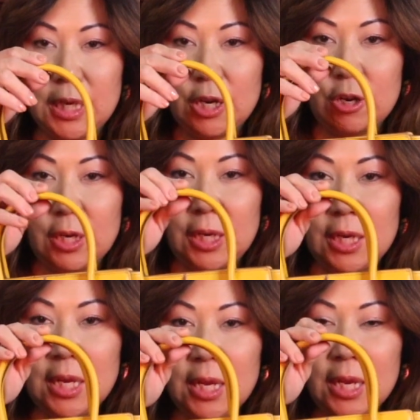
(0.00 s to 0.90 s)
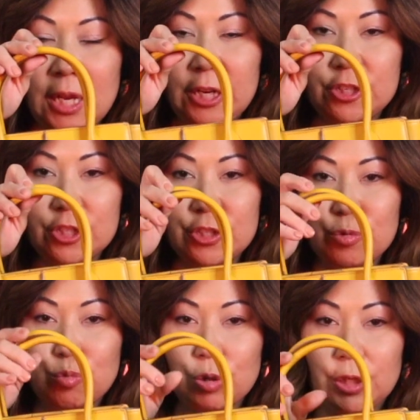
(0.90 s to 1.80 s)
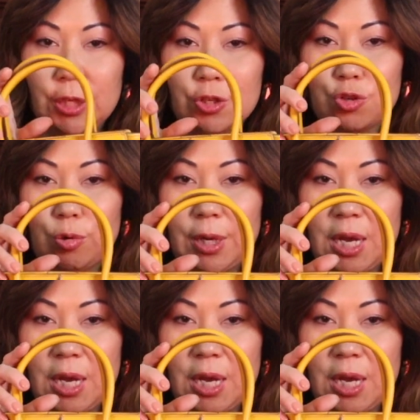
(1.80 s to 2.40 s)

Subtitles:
carry, and I just really enjoy